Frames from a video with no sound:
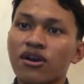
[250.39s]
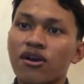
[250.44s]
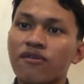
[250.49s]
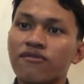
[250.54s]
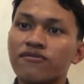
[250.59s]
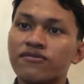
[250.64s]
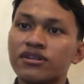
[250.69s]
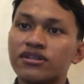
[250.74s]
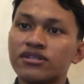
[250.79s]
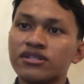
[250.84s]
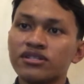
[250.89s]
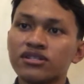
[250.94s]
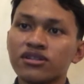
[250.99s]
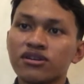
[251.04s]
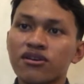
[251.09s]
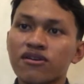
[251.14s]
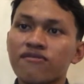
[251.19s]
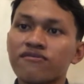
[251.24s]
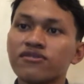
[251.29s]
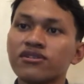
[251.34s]
of the
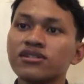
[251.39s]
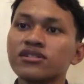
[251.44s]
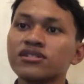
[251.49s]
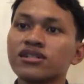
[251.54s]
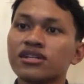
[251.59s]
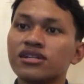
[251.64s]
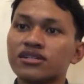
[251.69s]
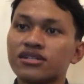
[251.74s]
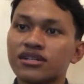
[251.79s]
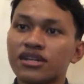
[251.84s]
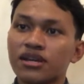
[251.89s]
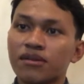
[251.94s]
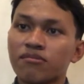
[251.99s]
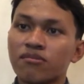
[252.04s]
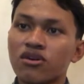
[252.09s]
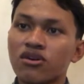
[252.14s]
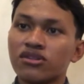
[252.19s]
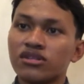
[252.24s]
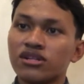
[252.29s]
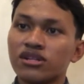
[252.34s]
discovery learning
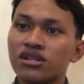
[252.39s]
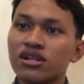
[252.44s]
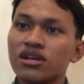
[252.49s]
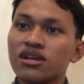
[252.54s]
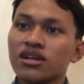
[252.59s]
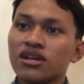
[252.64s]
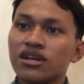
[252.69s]
model